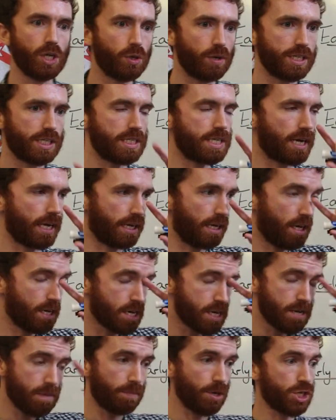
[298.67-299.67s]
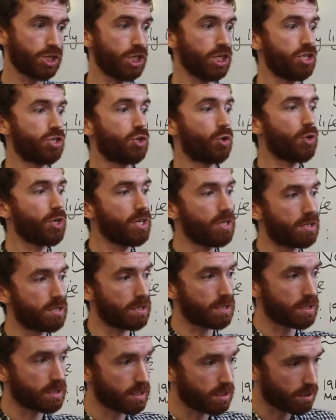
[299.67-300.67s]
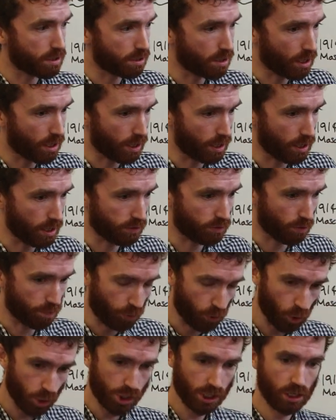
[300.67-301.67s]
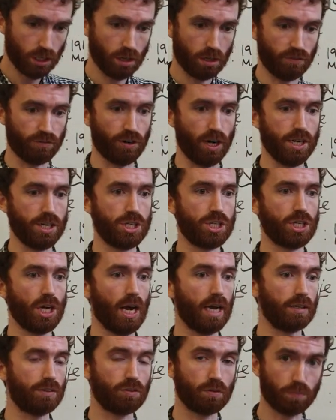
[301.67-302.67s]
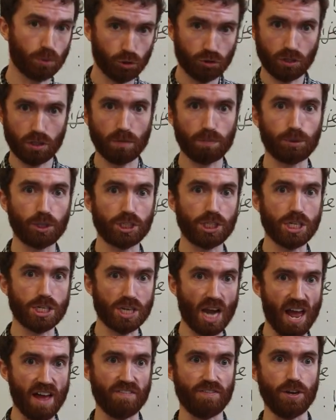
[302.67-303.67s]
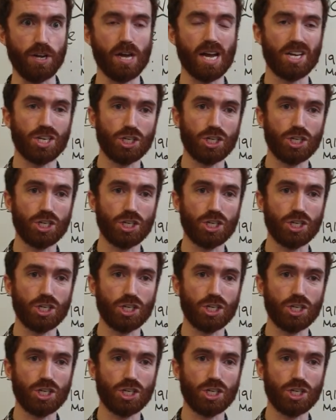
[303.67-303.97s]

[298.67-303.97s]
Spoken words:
know it today, but she joined supporting the French and supporting the British effort,